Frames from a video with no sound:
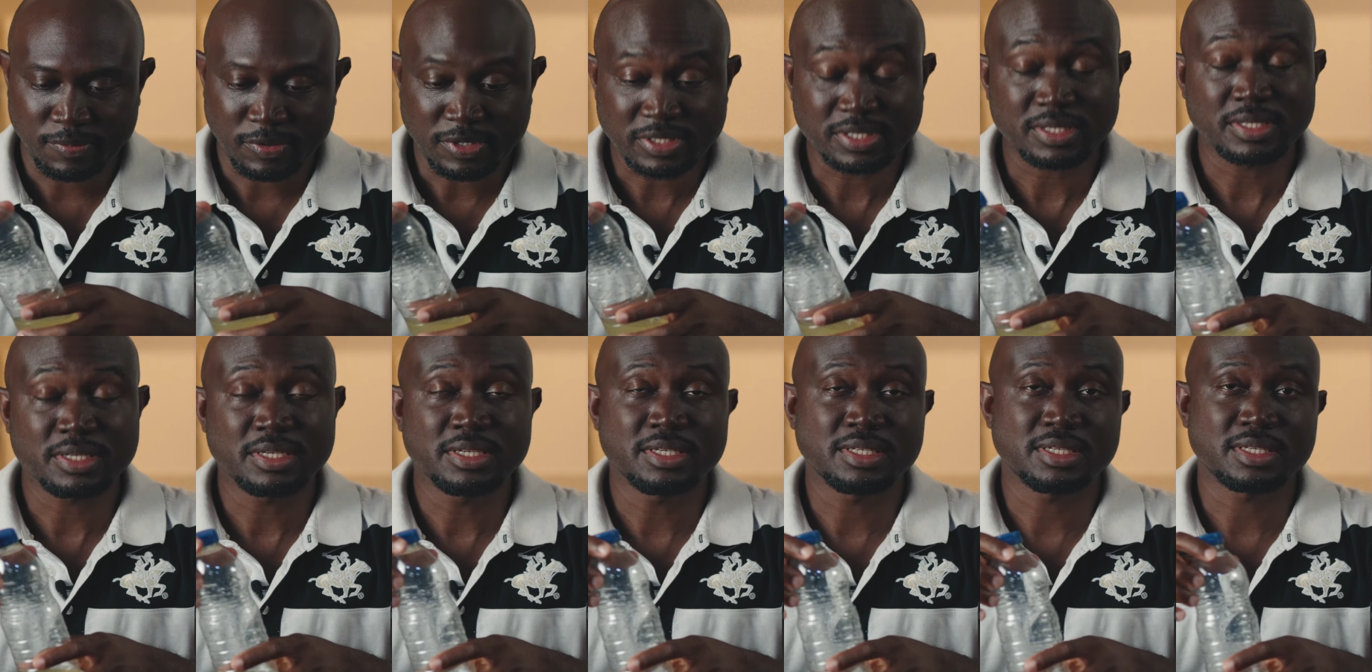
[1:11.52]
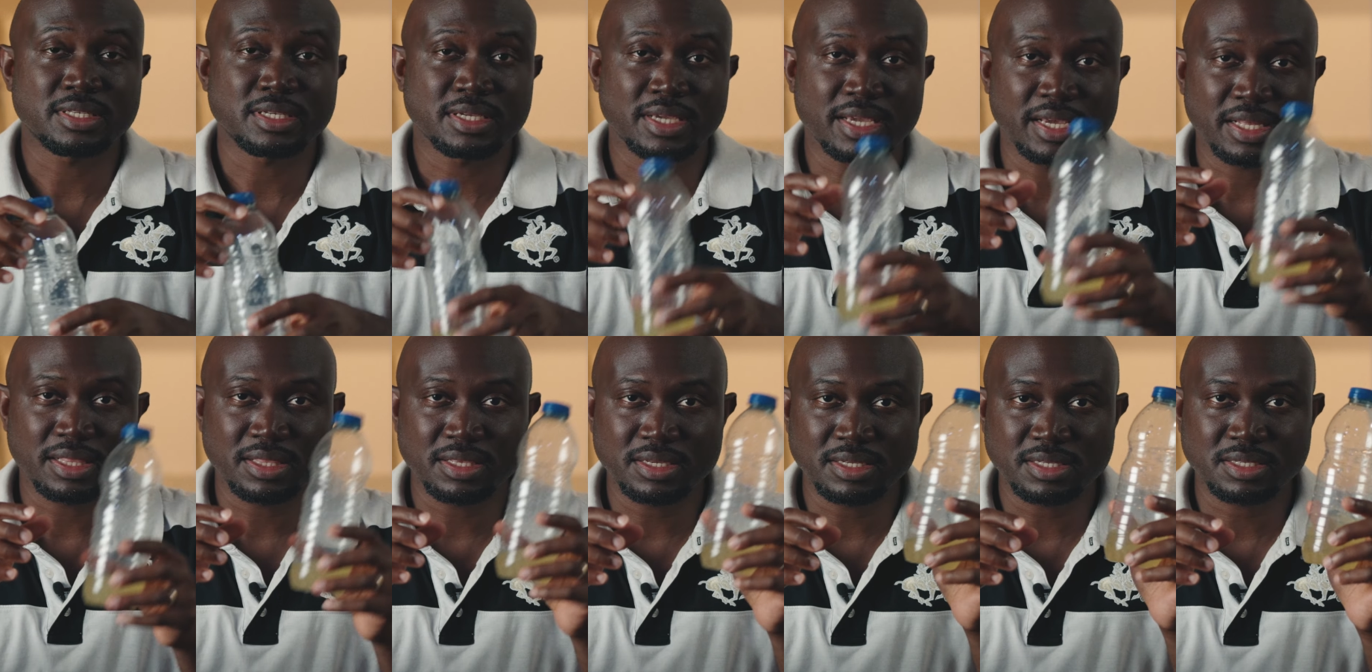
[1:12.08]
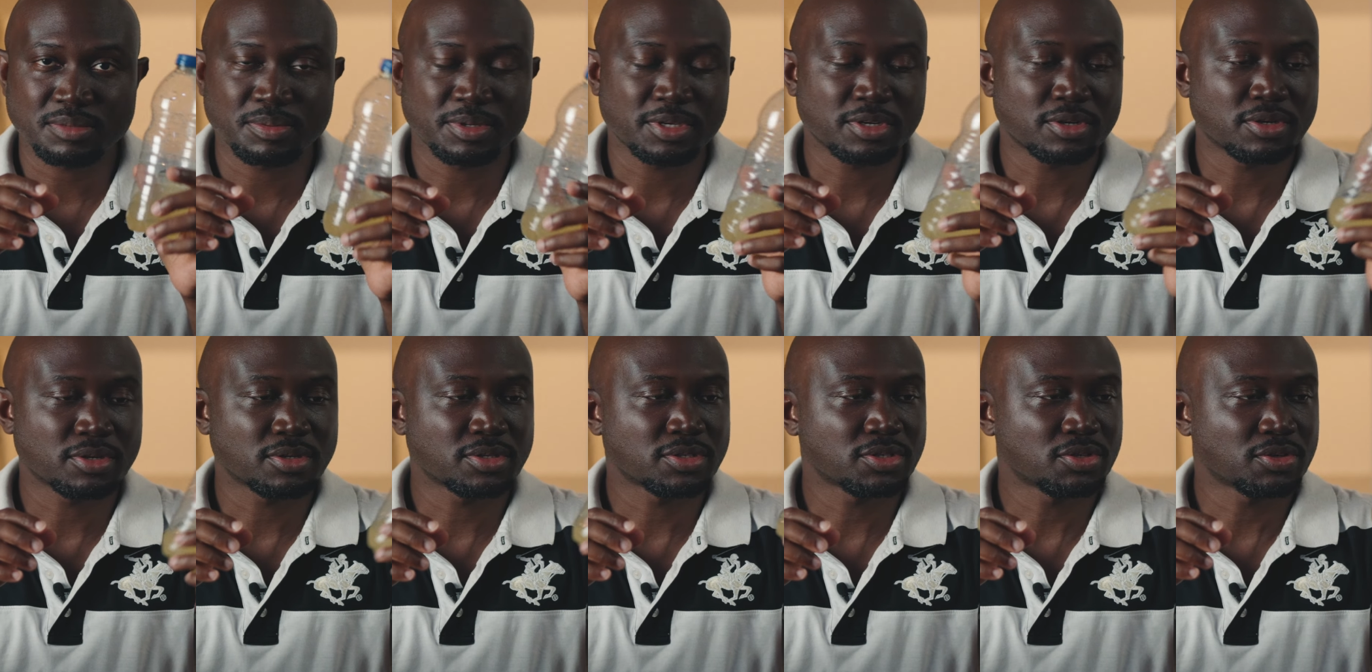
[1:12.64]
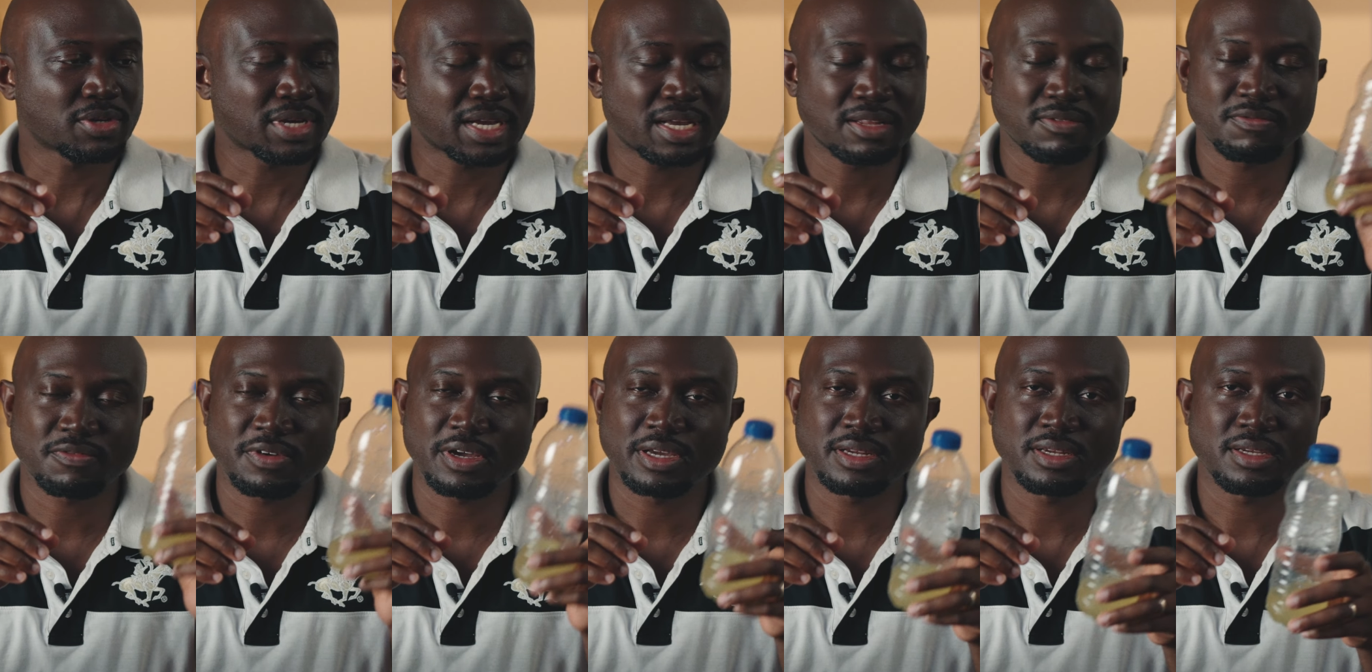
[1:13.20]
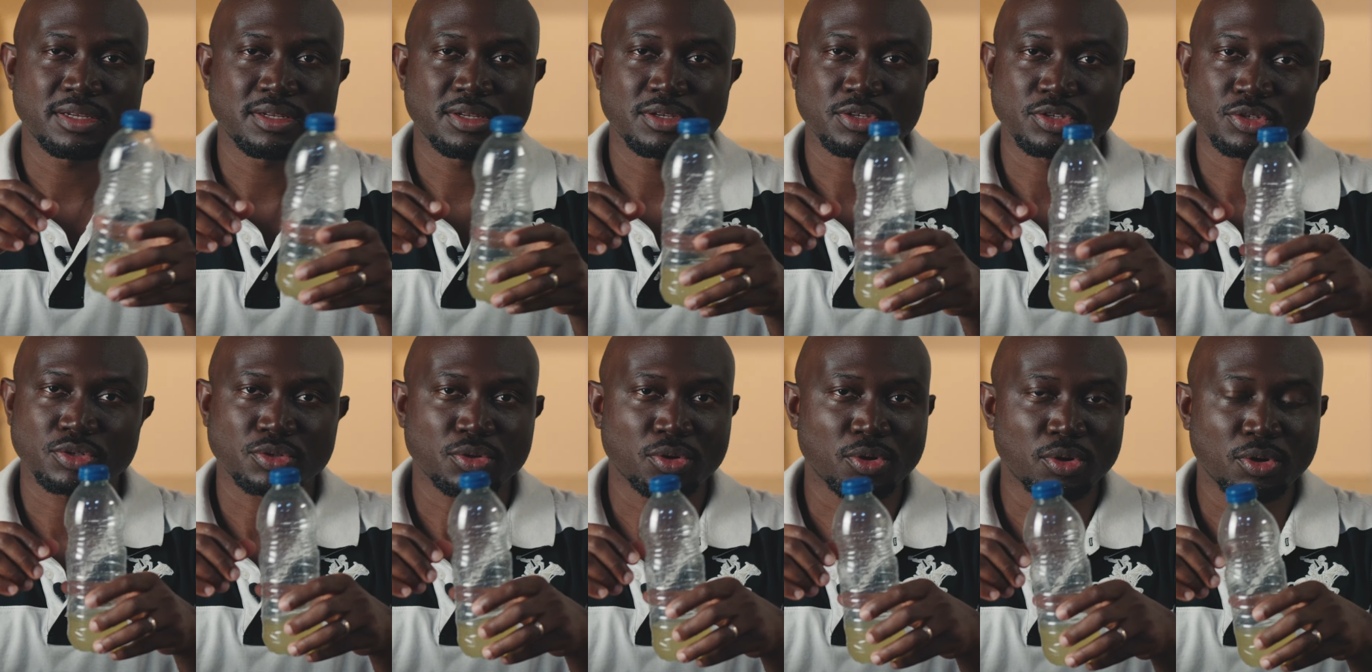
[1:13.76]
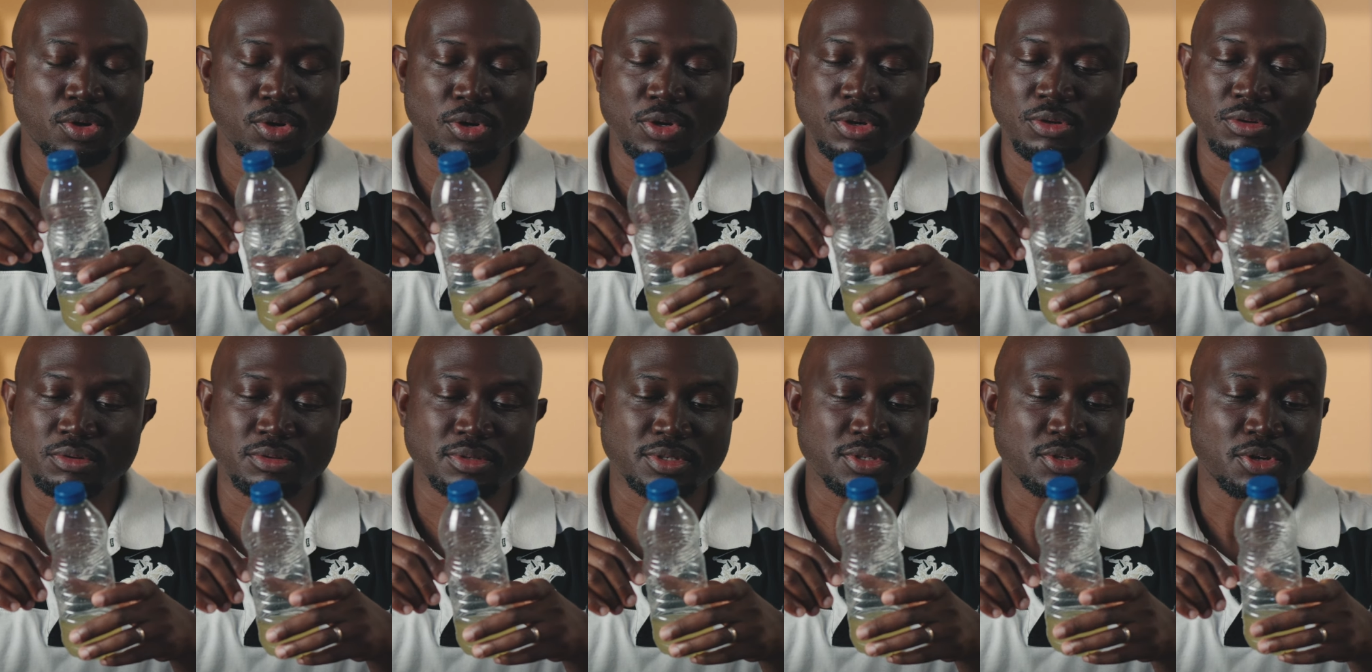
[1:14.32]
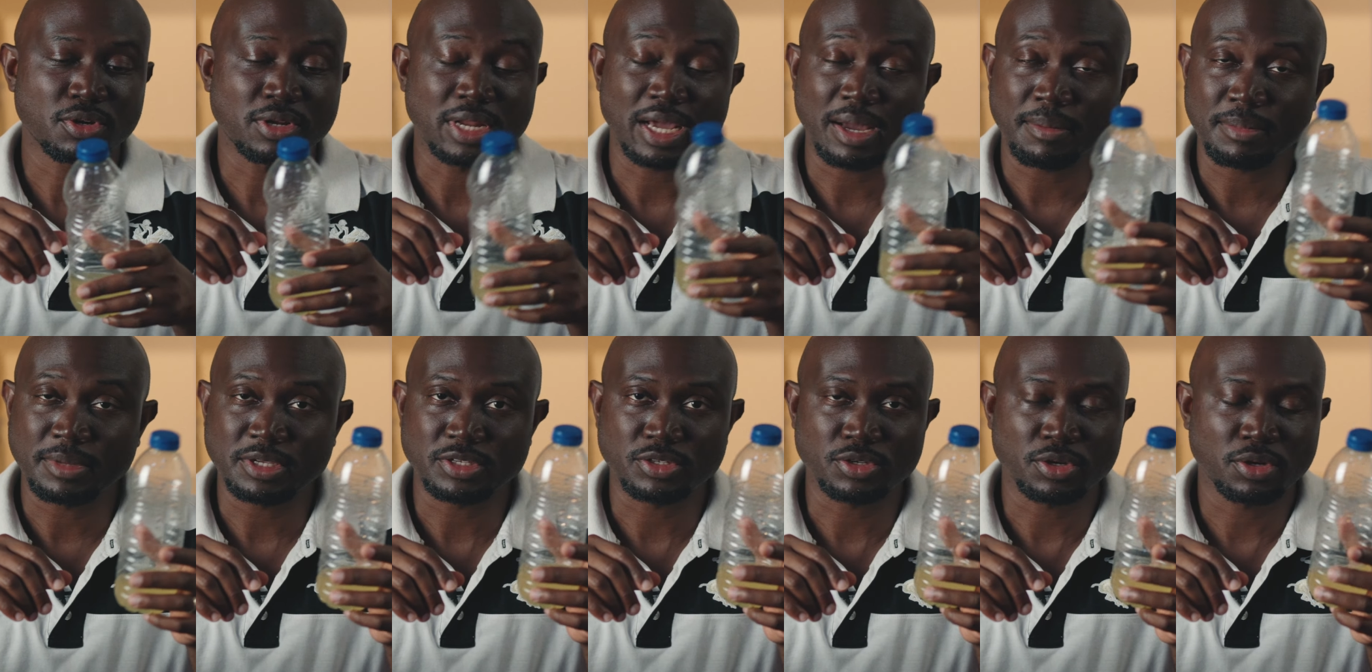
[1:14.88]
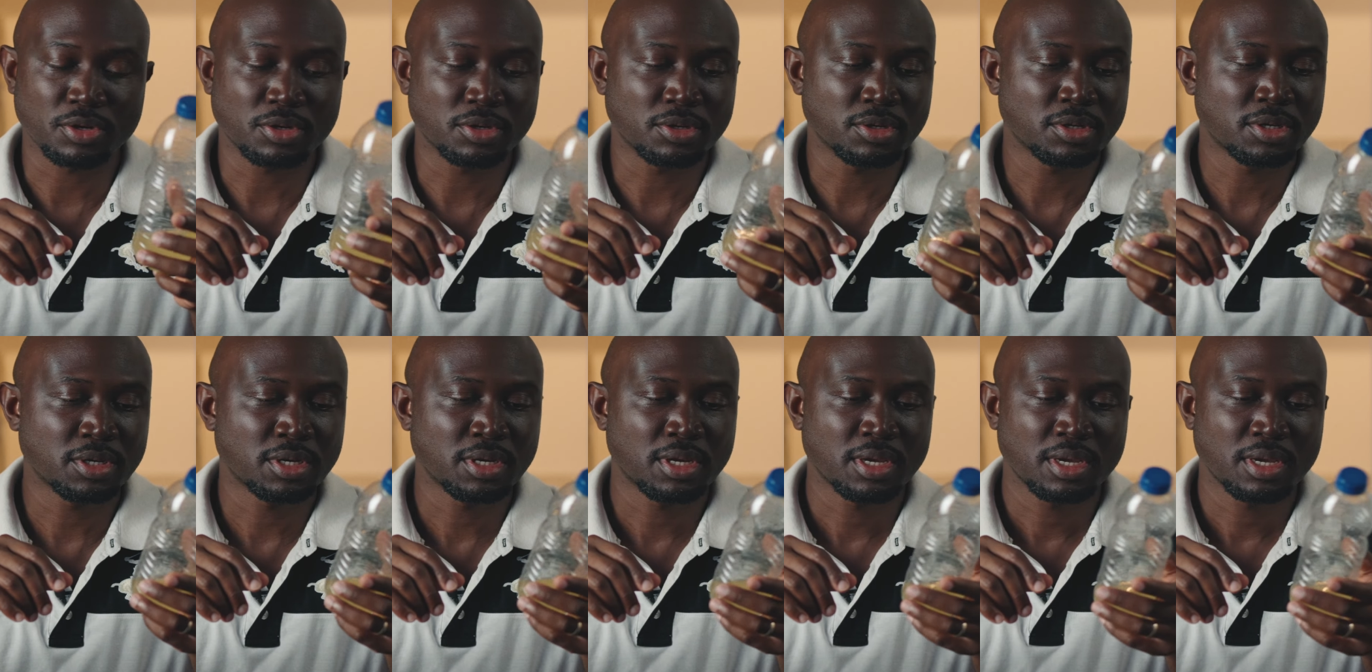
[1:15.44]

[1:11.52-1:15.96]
wasn't easy to get this because you can't find it in a store. It's on Amazon.